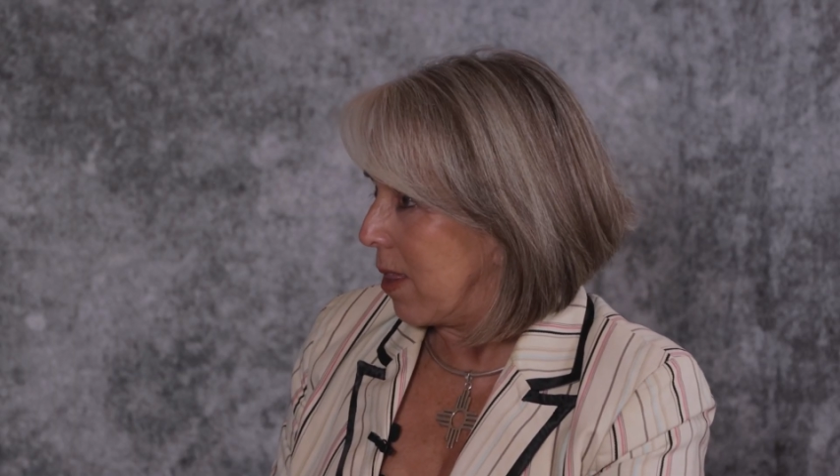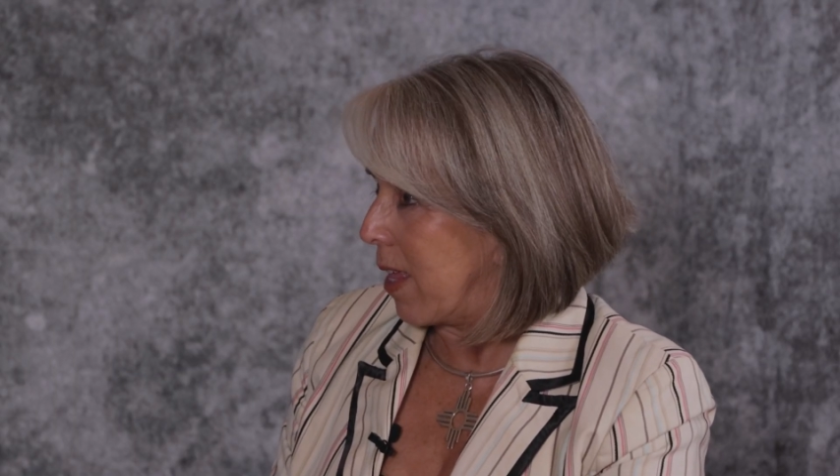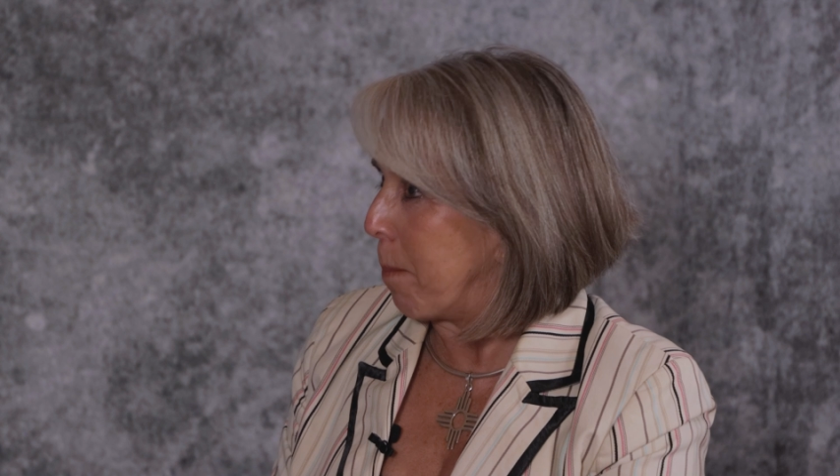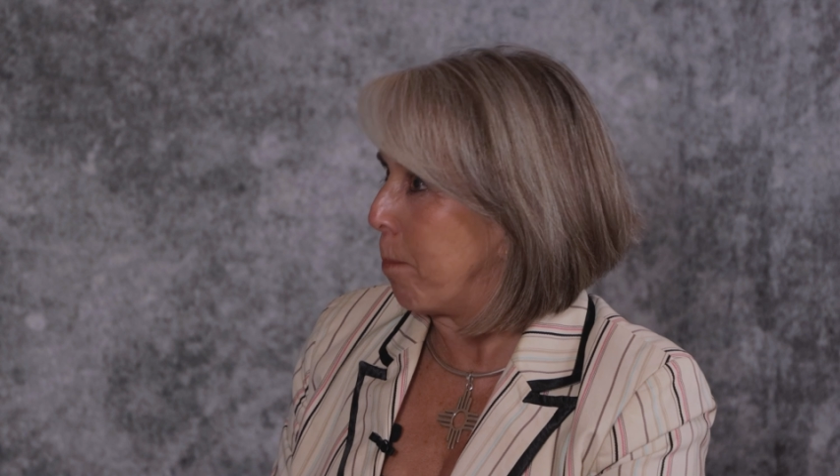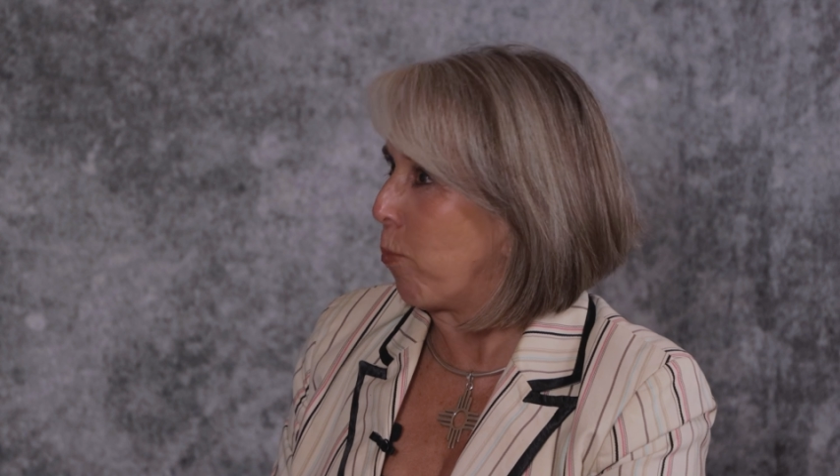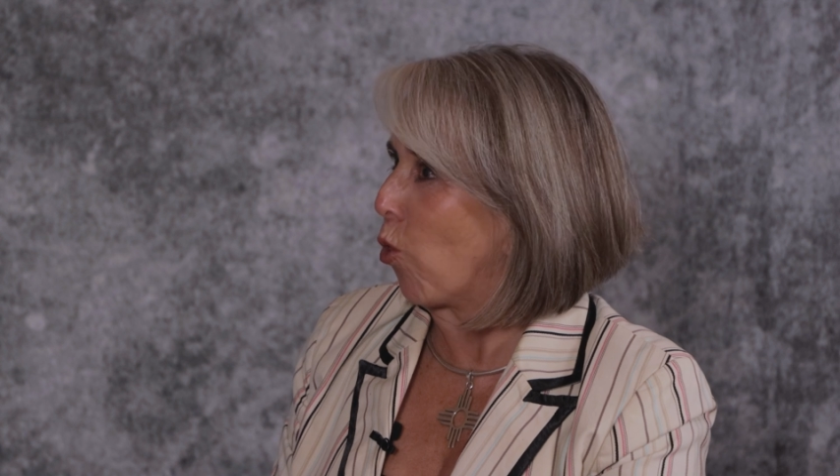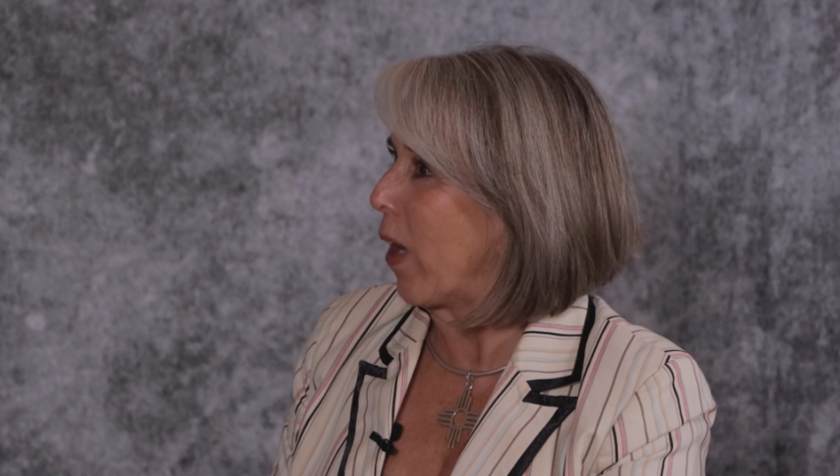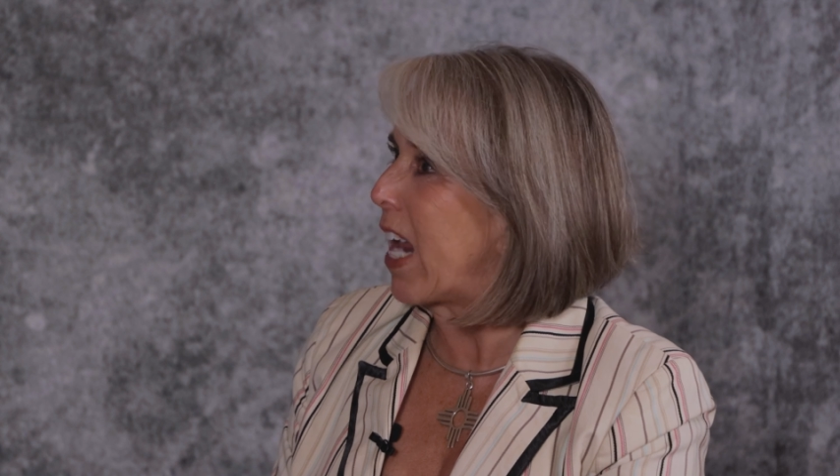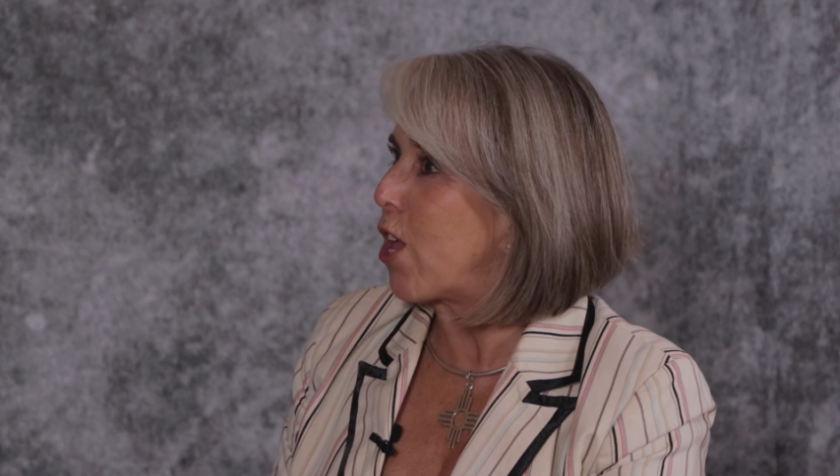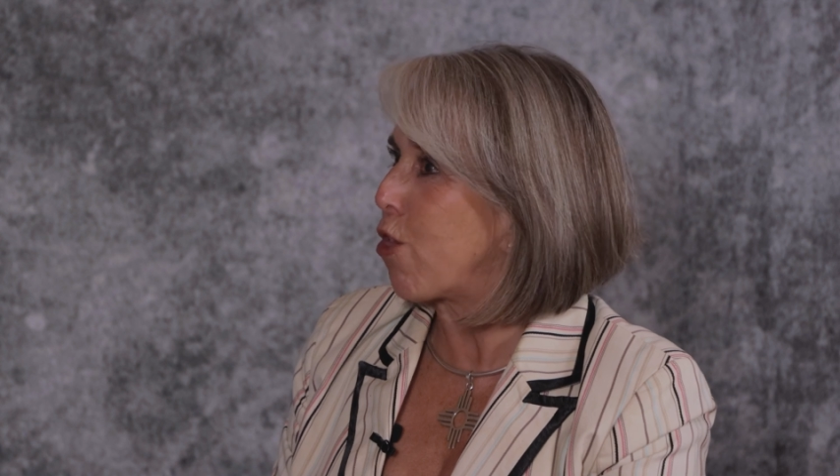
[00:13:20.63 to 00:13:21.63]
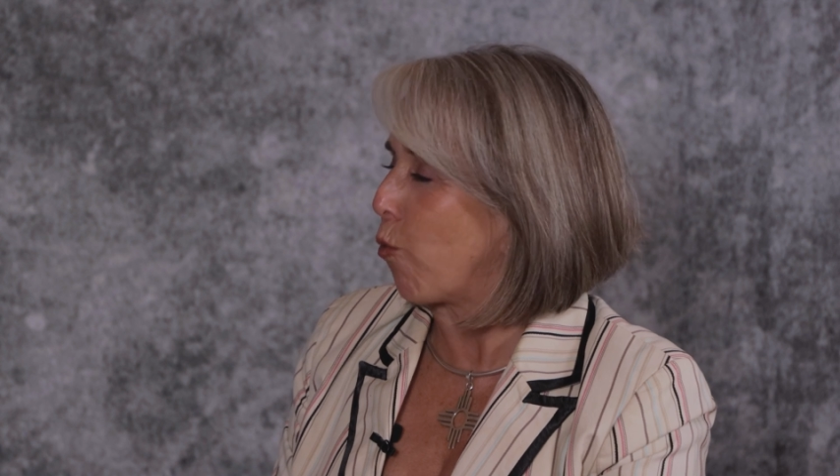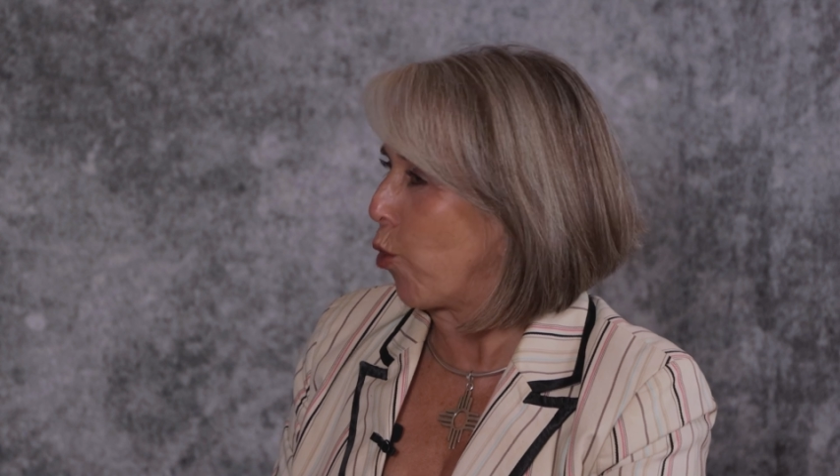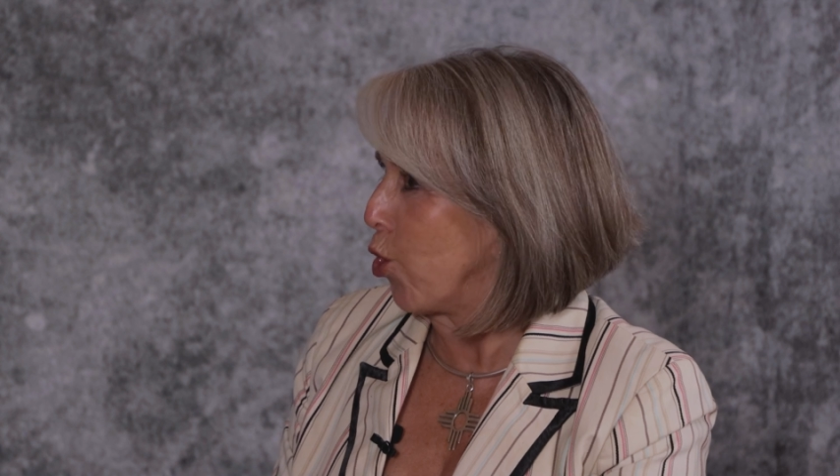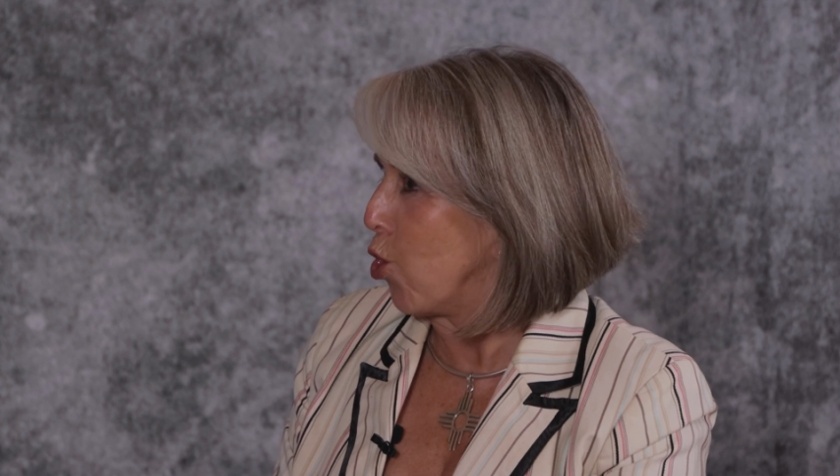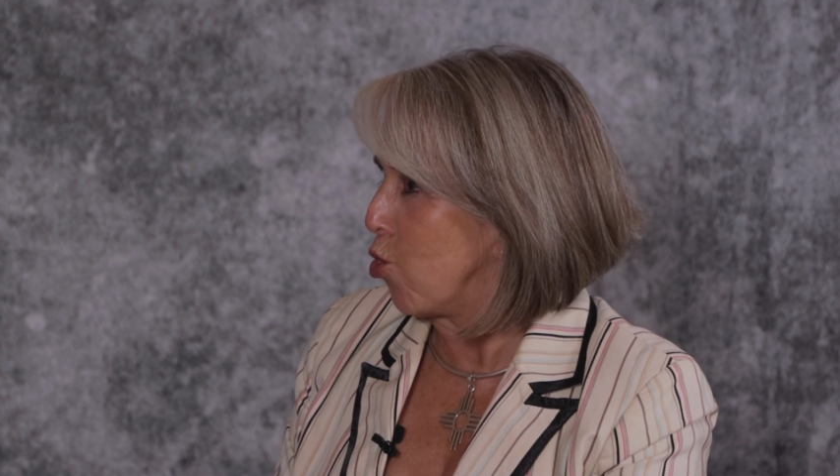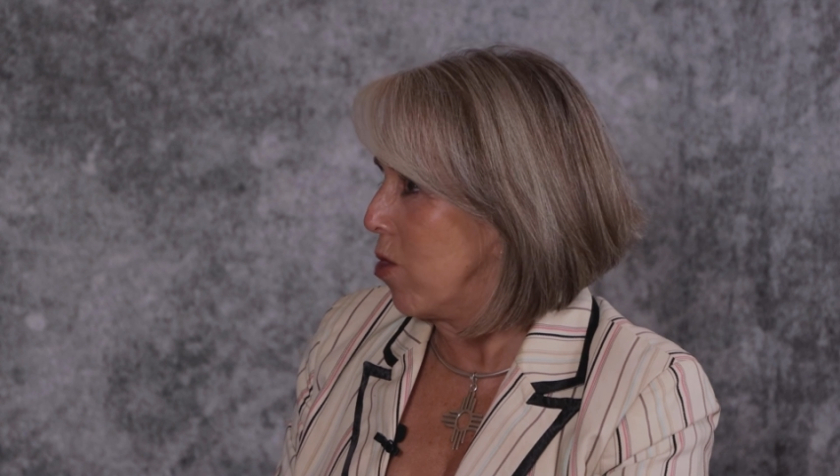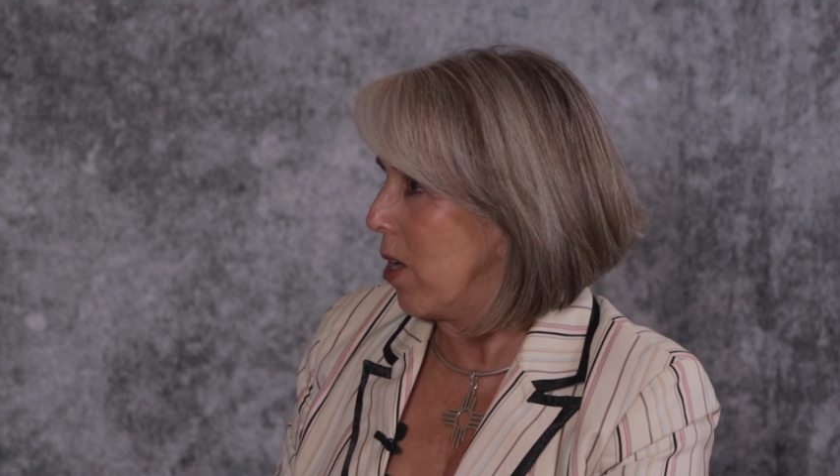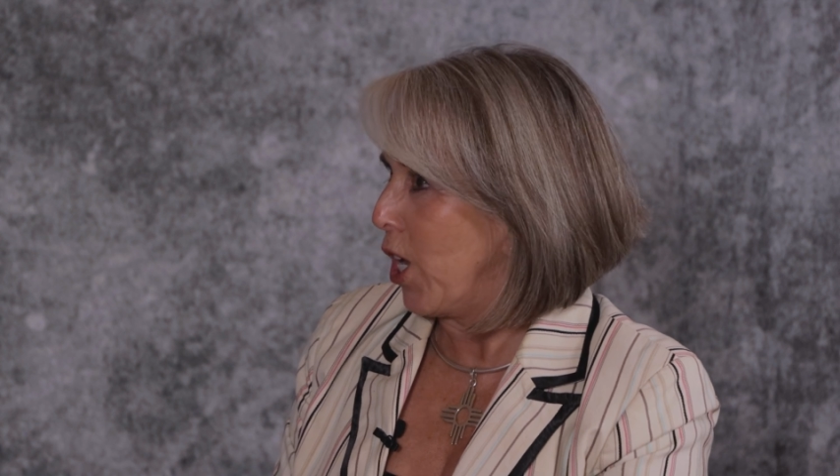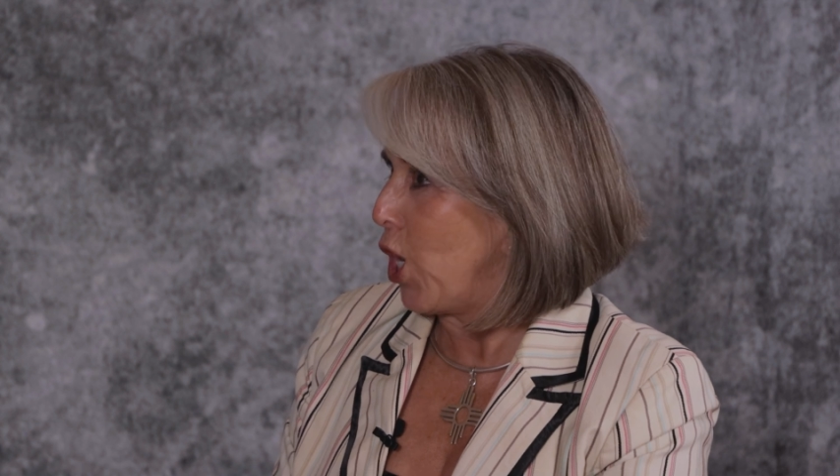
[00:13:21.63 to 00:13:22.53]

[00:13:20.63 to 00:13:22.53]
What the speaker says: that break through